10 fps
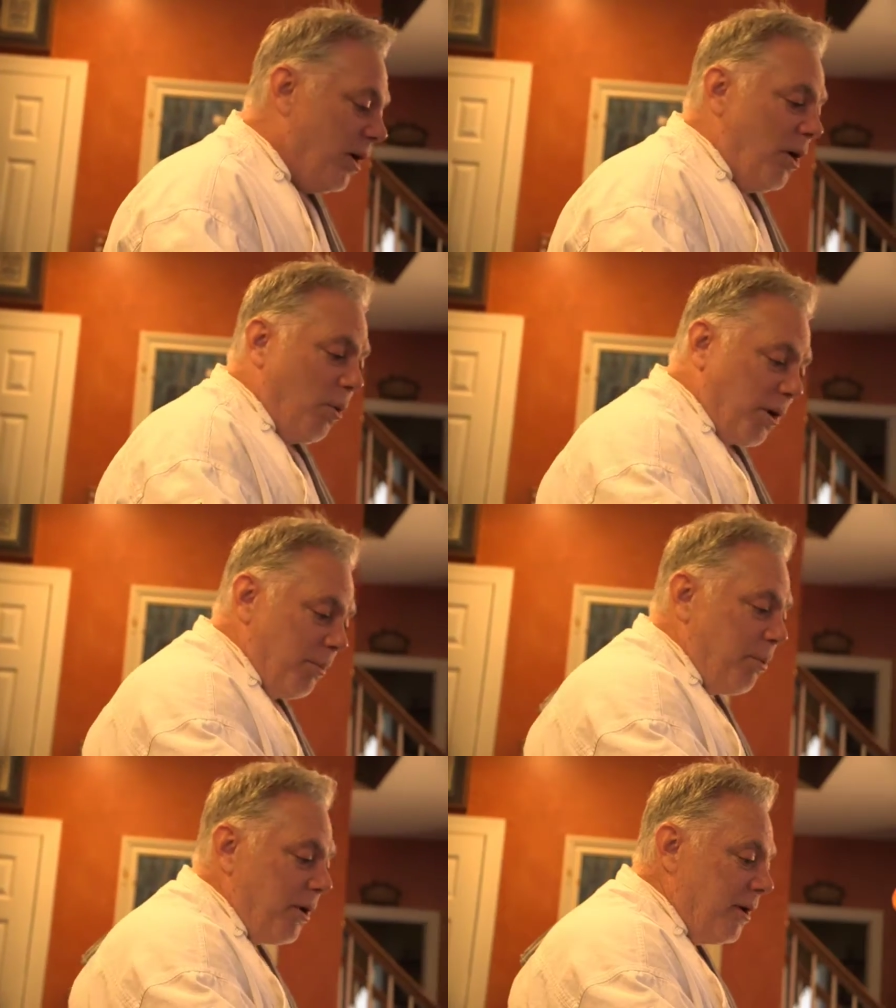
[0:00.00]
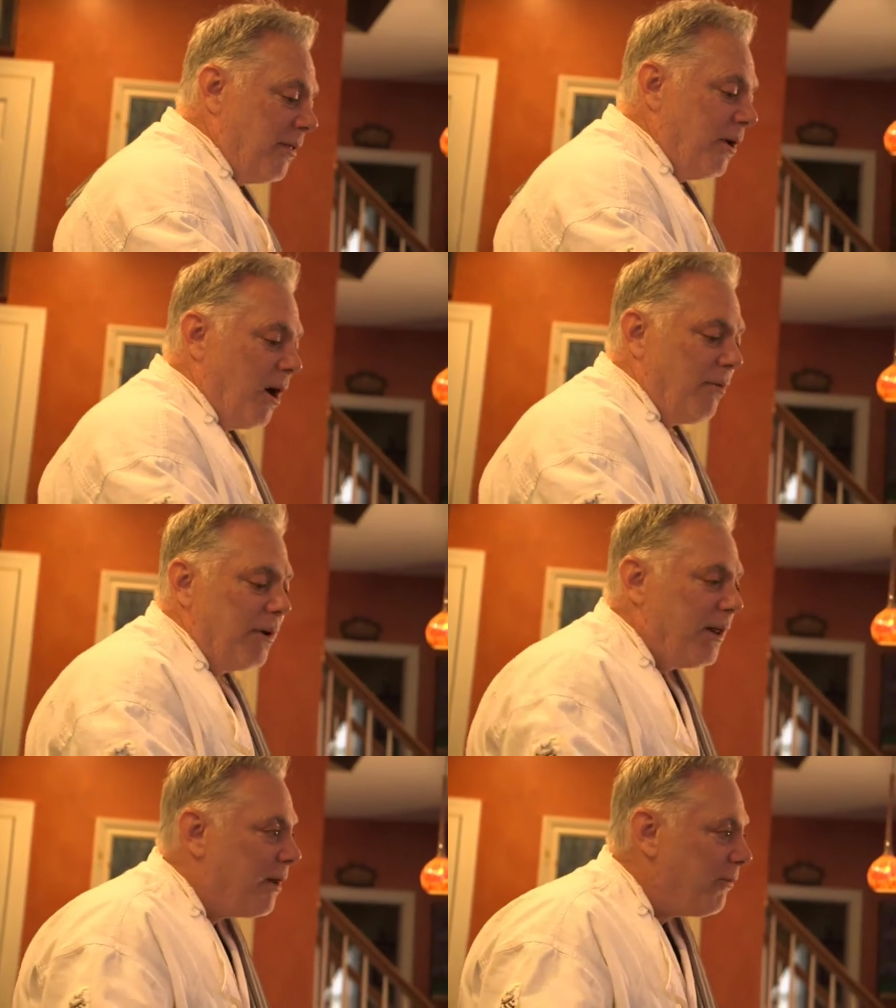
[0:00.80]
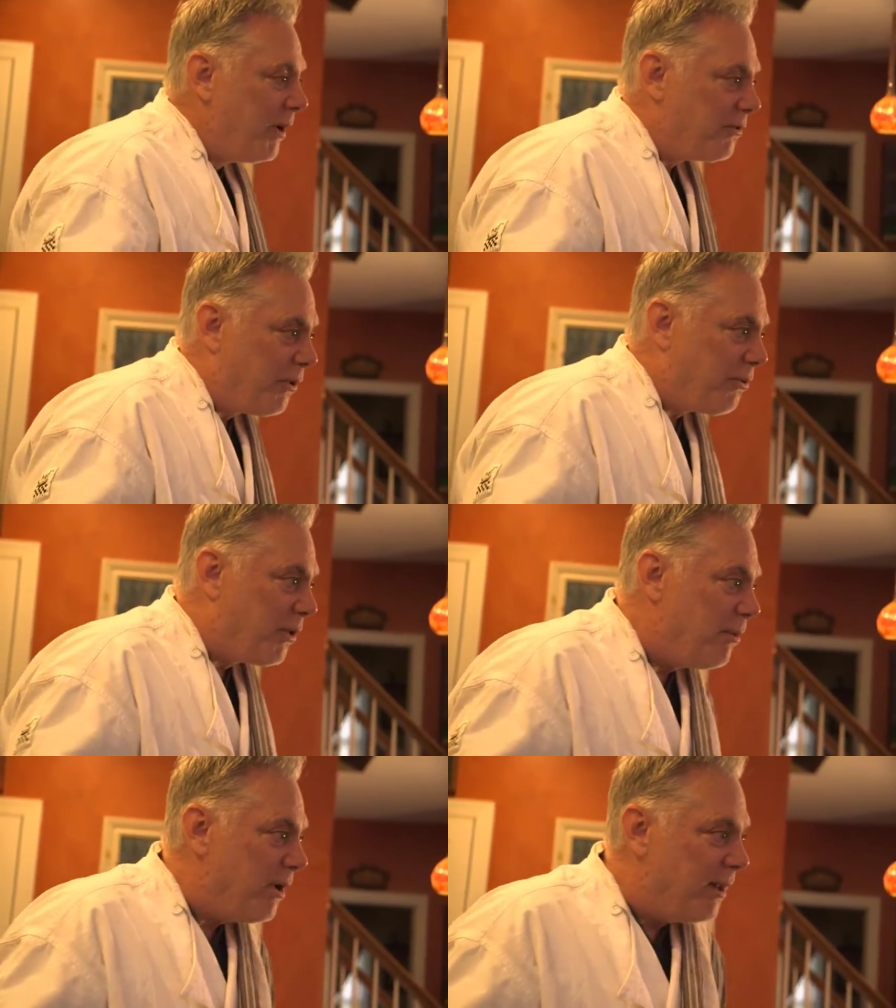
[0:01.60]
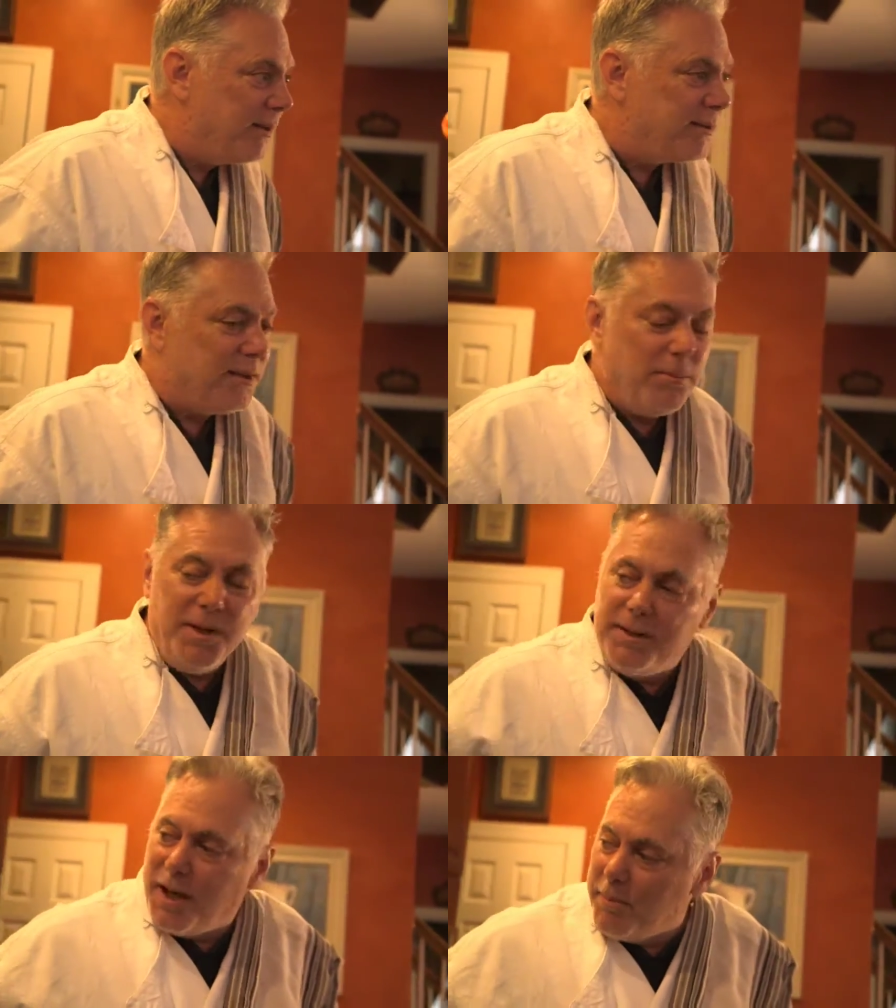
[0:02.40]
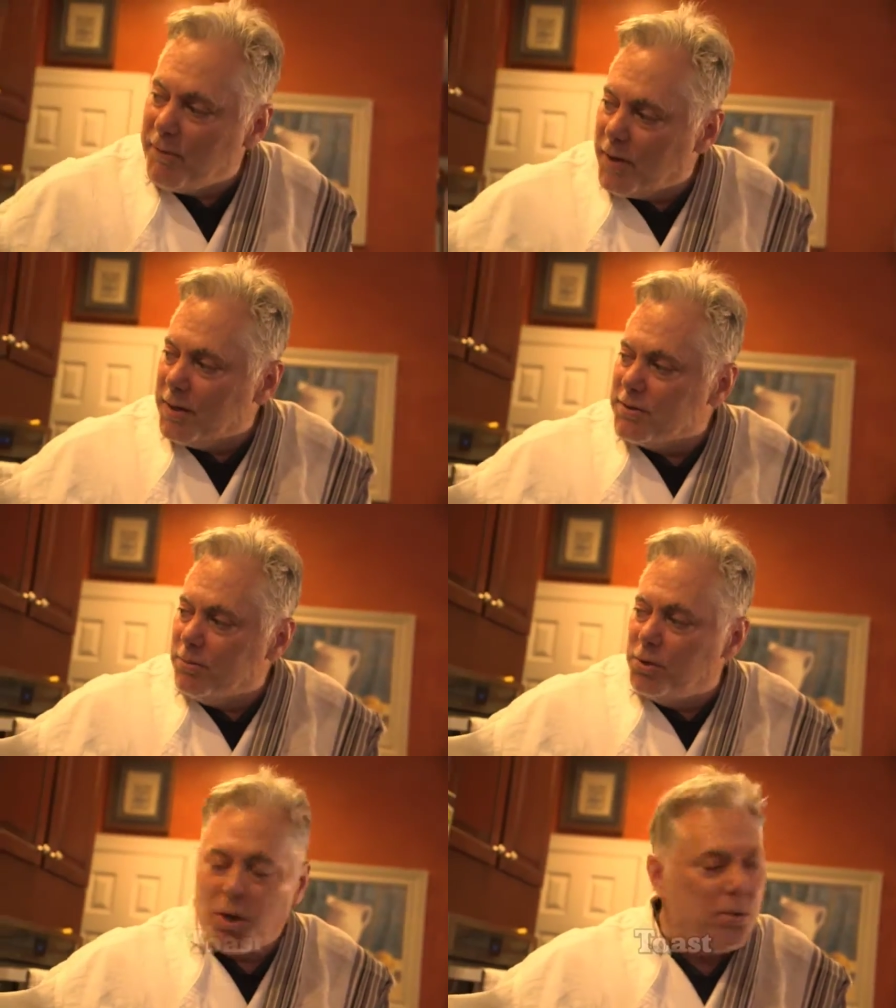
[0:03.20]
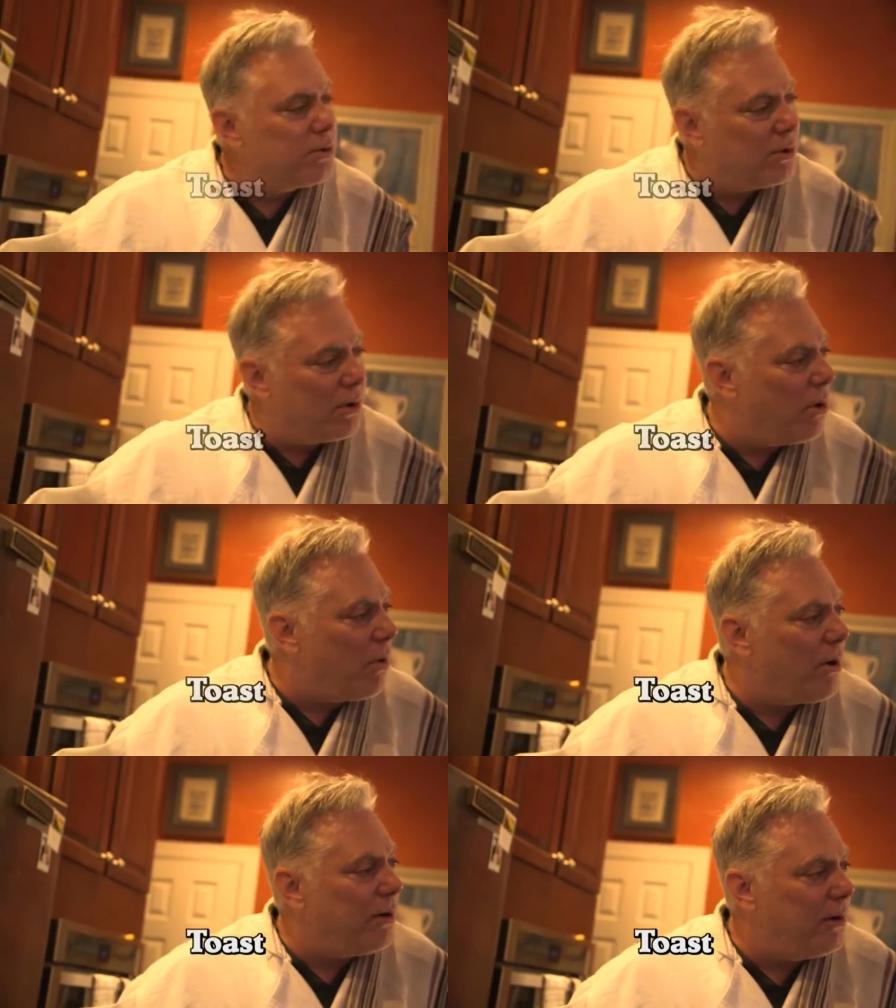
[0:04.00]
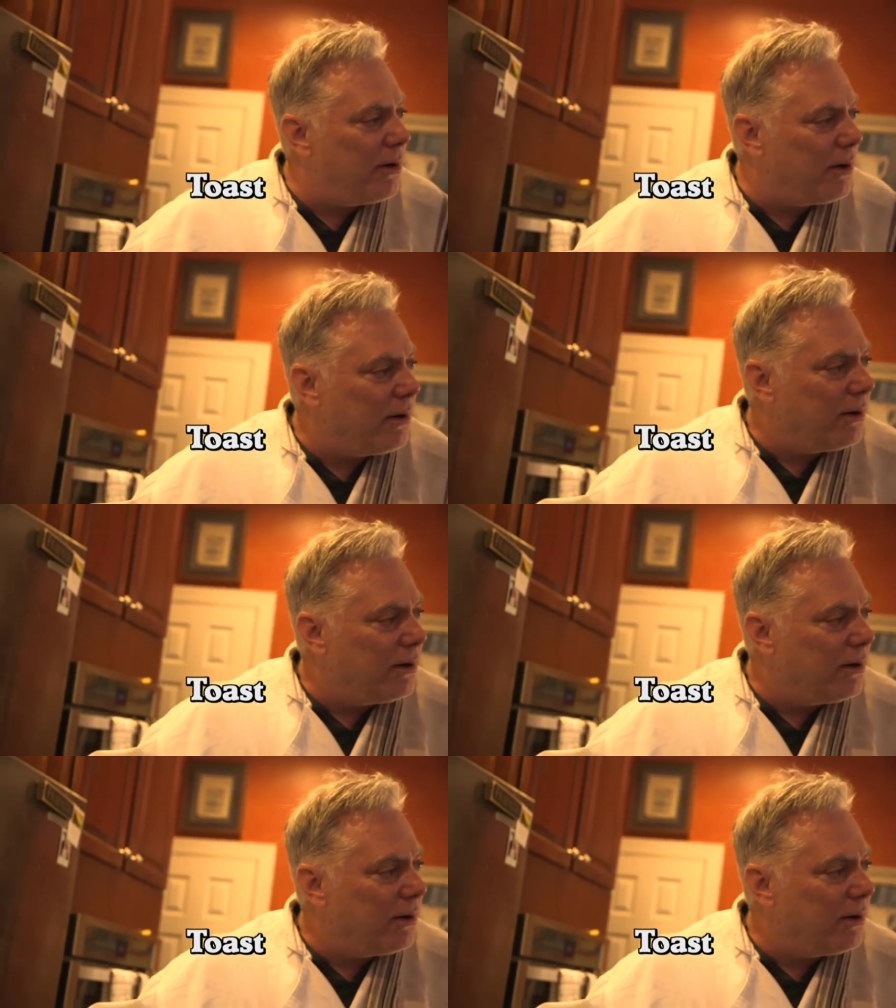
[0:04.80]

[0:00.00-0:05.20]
We're going to put it in the oven, let it finish for 3 minutes. In the meantime, I've got some toast going to go on in here.